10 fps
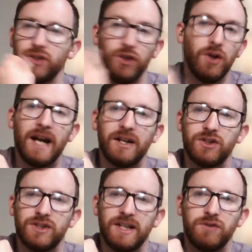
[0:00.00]
So you
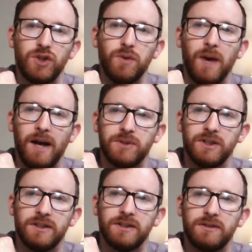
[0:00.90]
kind of just have 2
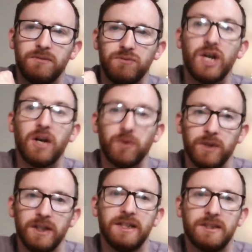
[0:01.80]
options,
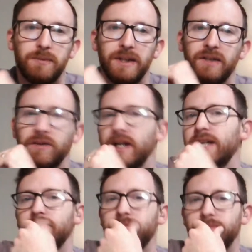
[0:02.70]
generally speaking,
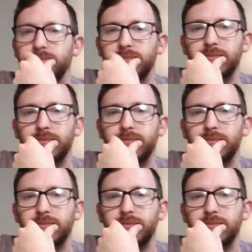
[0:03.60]
right?